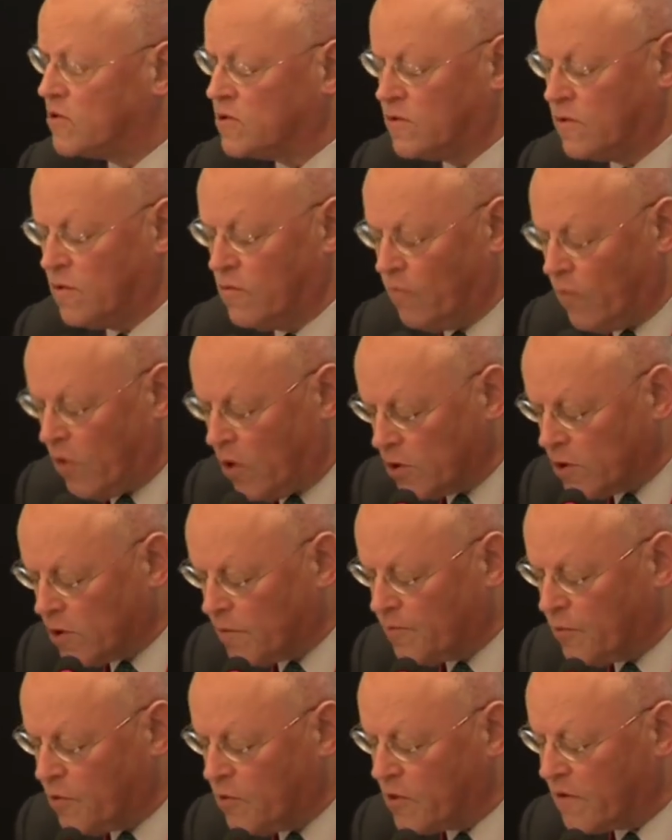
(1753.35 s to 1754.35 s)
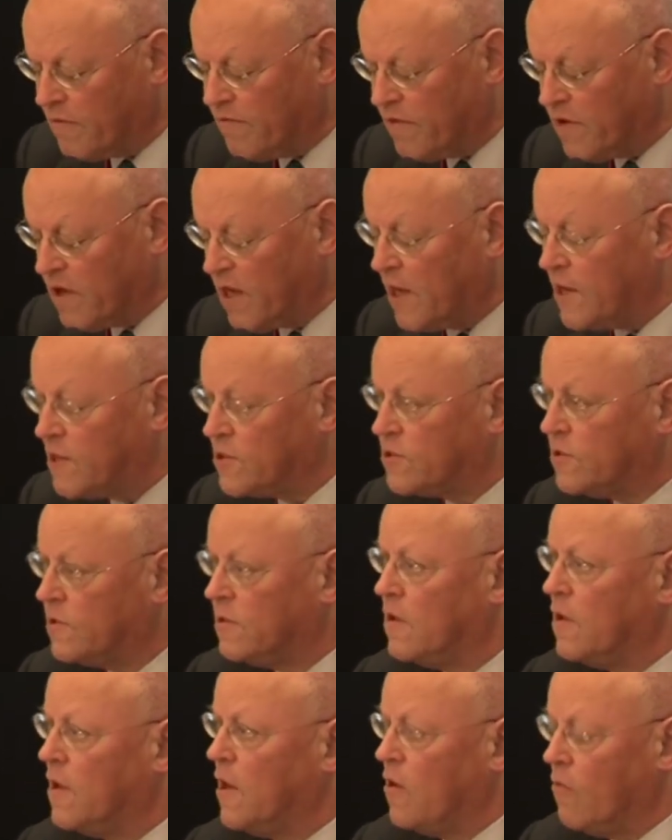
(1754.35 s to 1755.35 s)
water purification,
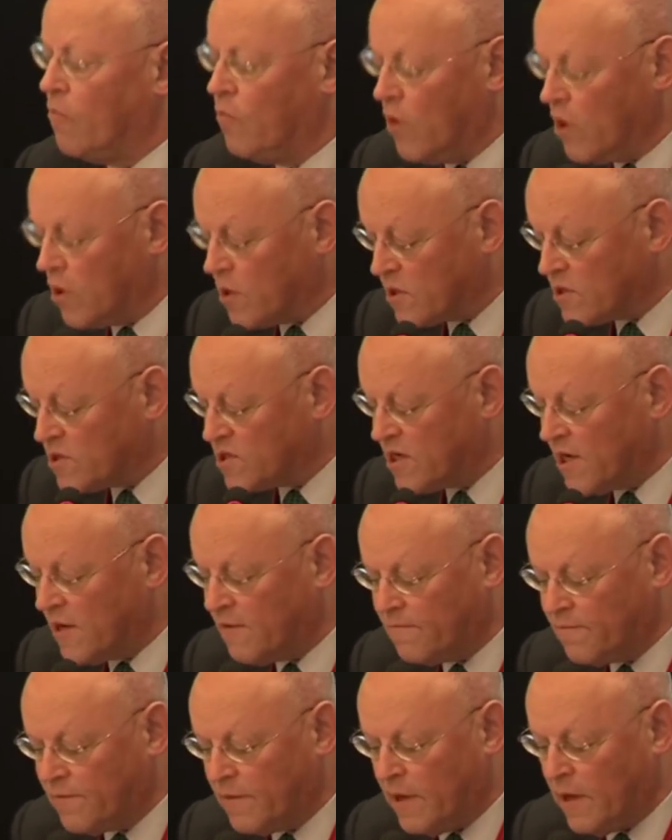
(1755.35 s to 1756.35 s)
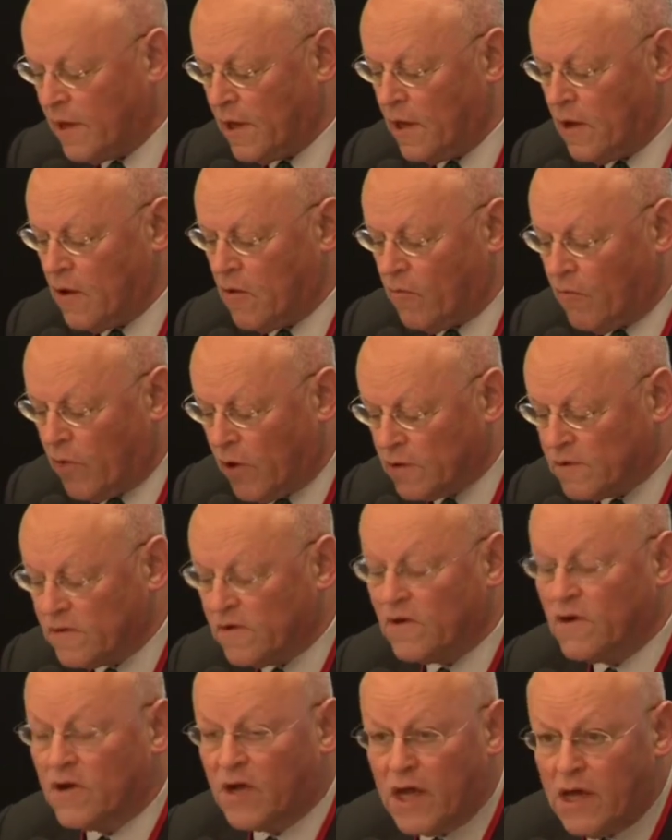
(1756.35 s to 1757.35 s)
water safety, water
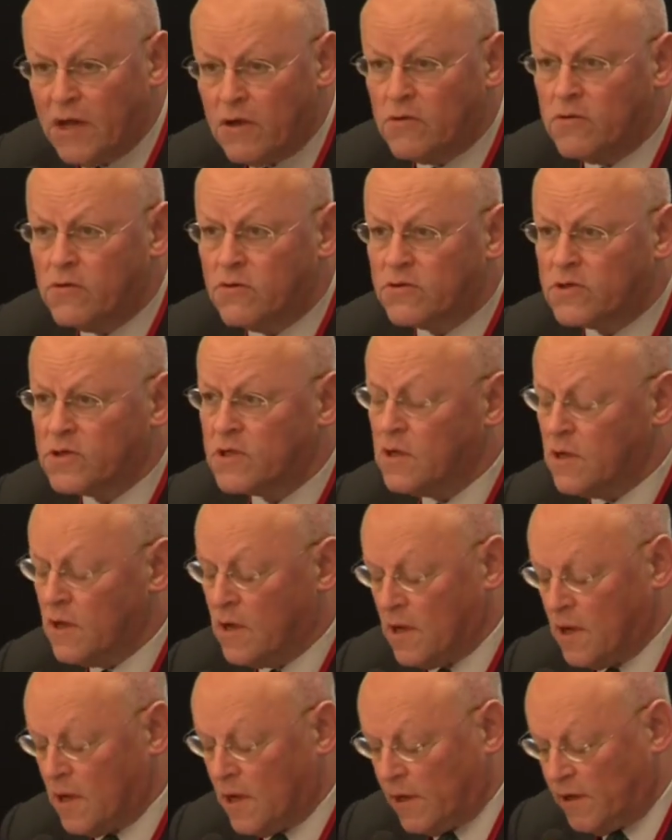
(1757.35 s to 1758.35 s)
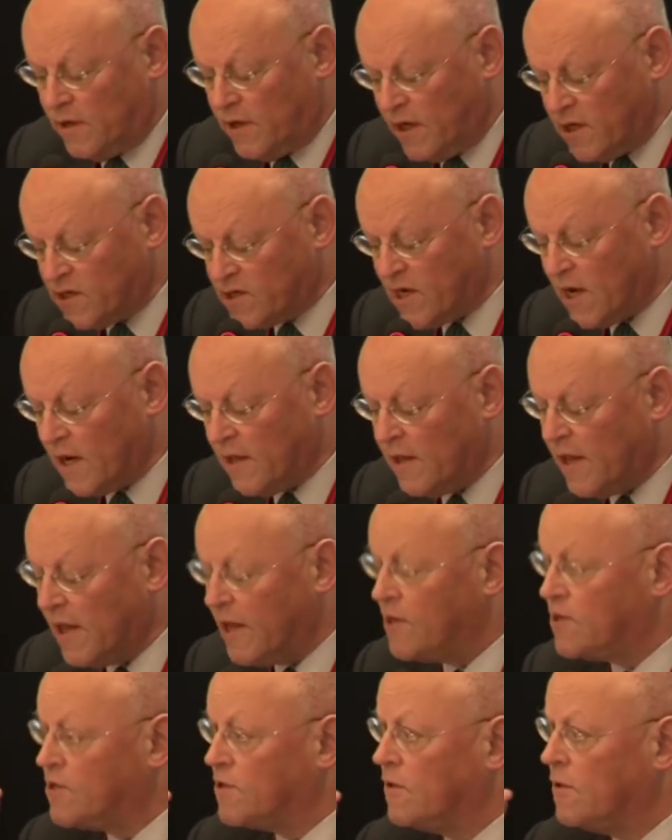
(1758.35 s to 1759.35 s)
reuse,
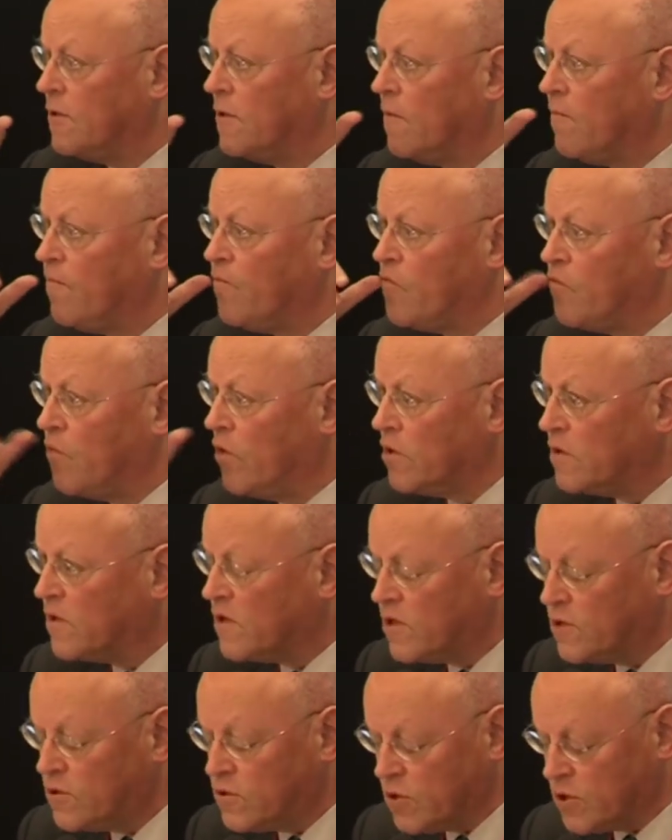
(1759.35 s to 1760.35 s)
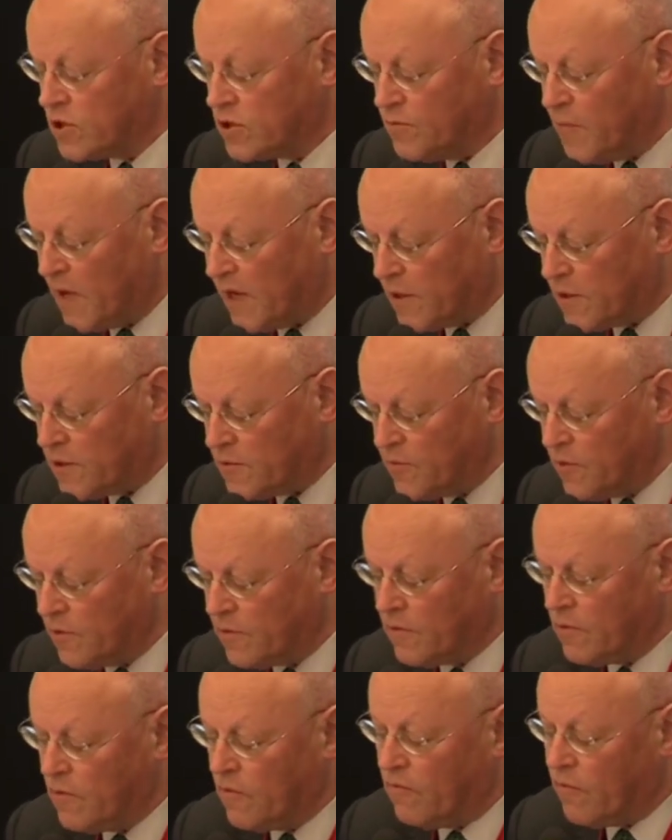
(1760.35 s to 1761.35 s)
desalination, water resource management,
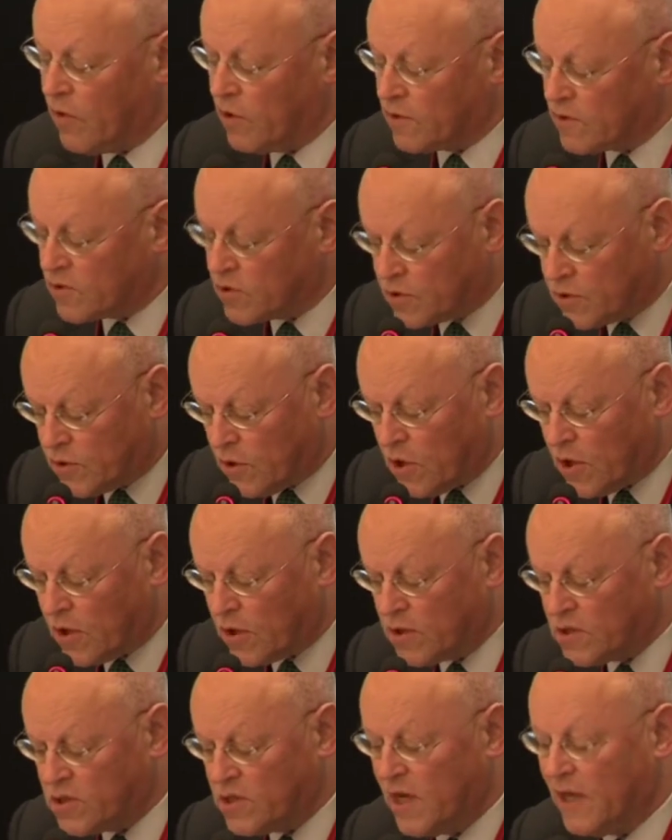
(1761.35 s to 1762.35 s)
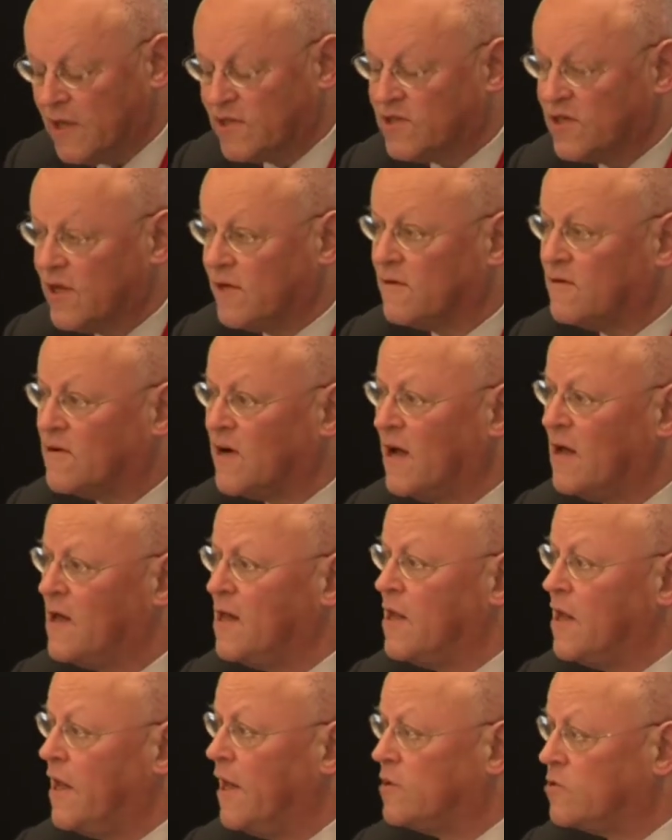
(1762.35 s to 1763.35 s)
water storage, etc.
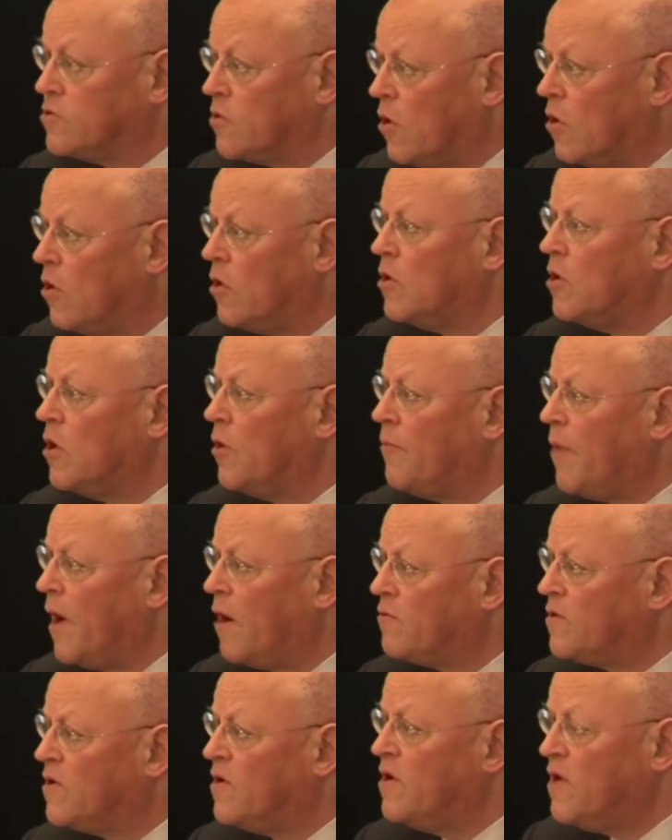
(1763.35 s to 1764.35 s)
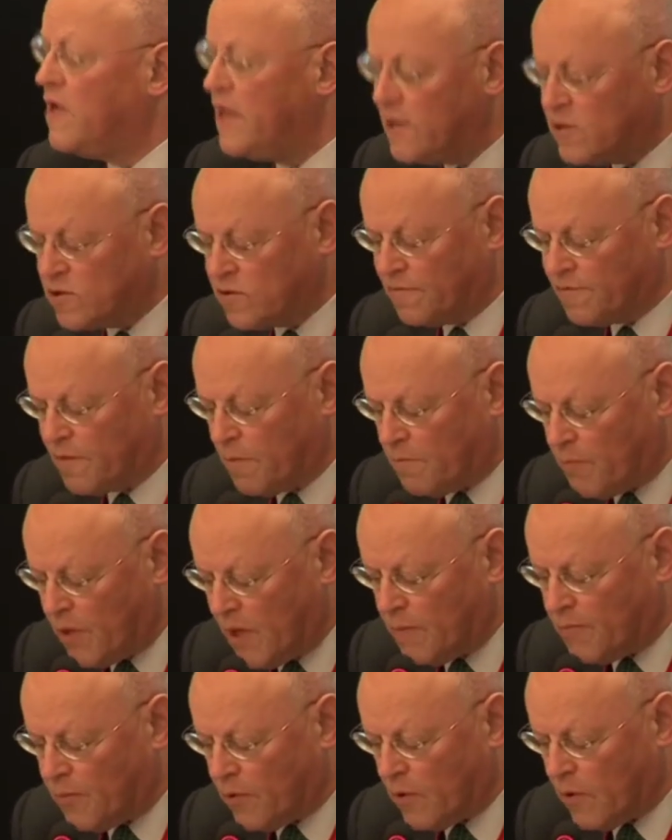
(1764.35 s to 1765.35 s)
It's all about the needs of the
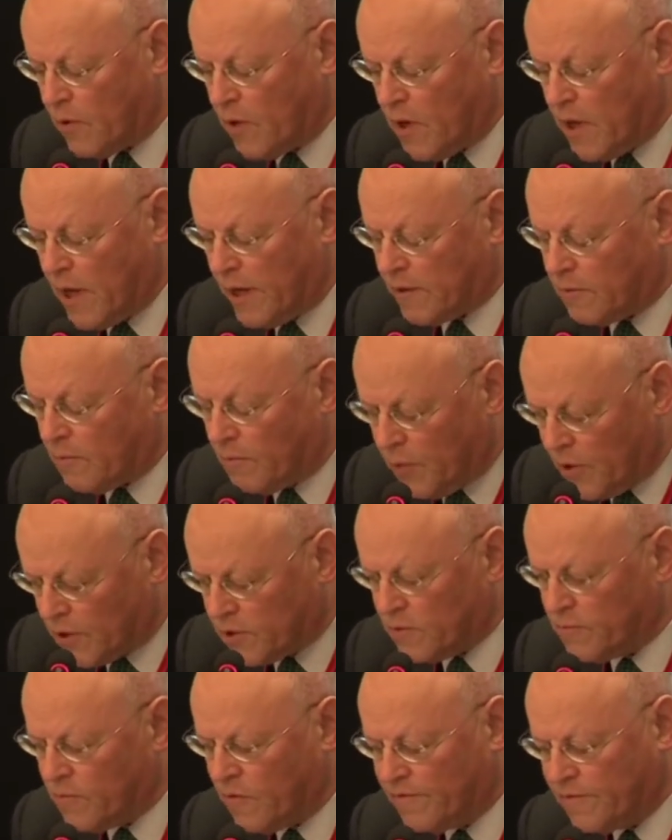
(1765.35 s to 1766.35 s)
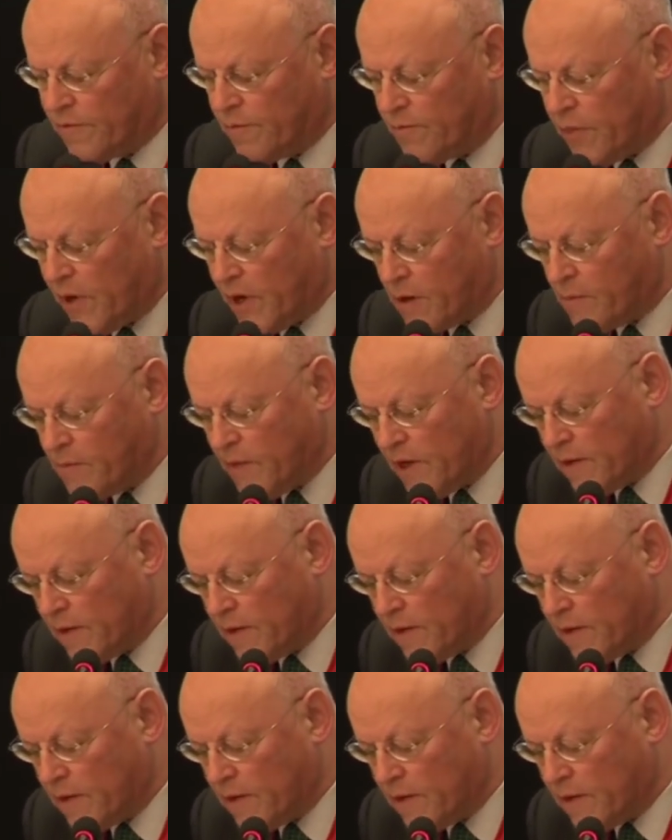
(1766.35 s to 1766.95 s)
people at the bottom of the pyramid.